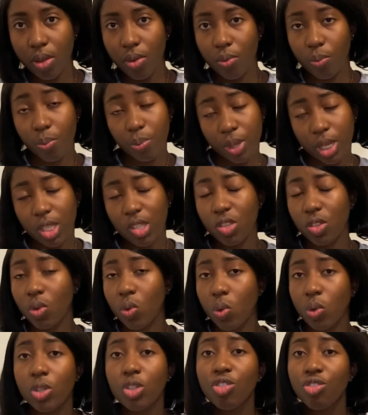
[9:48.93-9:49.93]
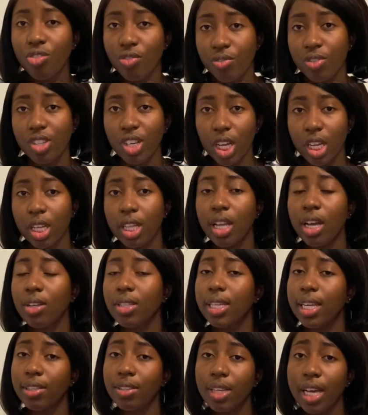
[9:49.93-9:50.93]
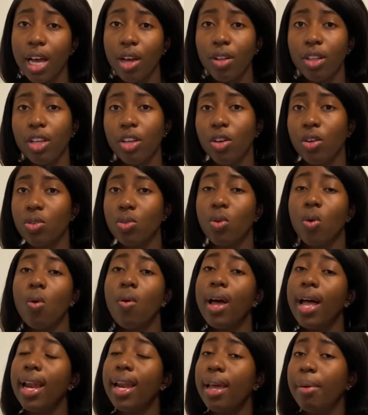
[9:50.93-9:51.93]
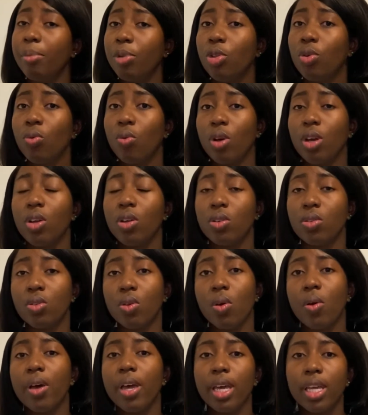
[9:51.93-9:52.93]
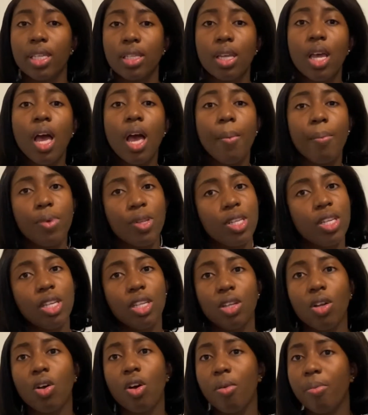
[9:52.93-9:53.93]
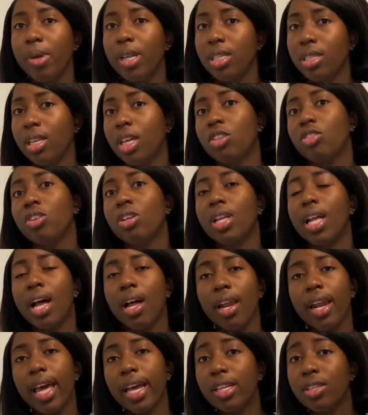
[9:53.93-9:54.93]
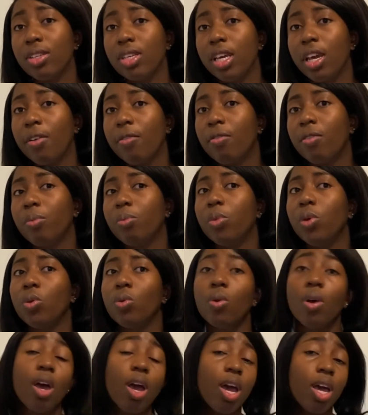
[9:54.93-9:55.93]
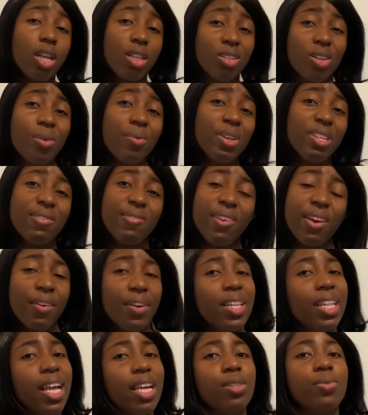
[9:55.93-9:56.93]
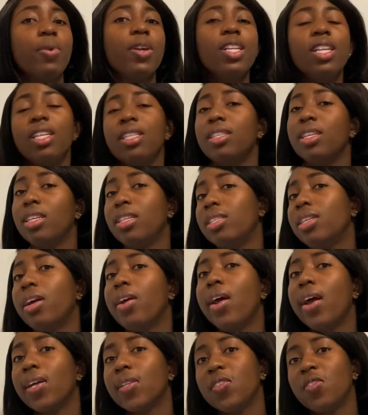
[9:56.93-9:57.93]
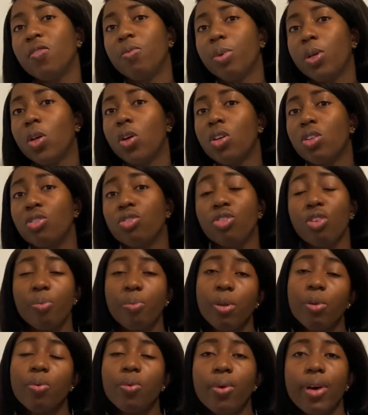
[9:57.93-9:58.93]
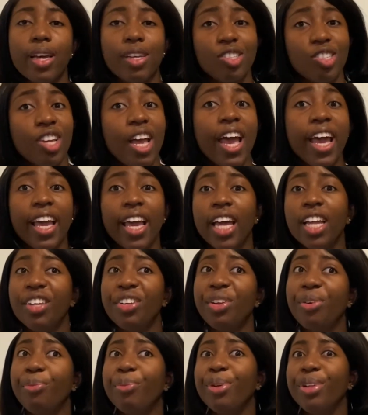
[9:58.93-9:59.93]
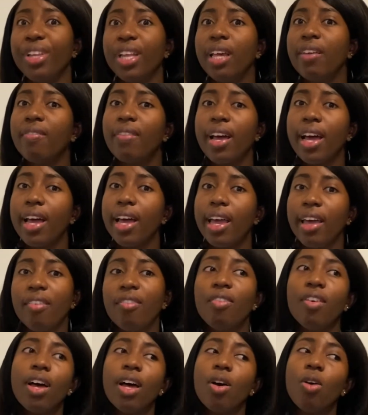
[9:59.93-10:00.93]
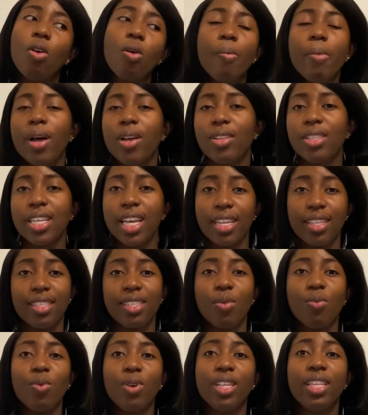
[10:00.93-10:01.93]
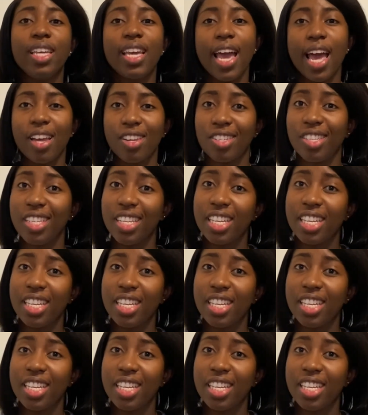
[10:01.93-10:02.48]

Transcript: please go check it out and calculate your score, and let me know what your score is. Put it in the comment section. I'd like to hear from you. It's always very nice when it's interactive, because some people are shy and they will never ever come out and say what they actually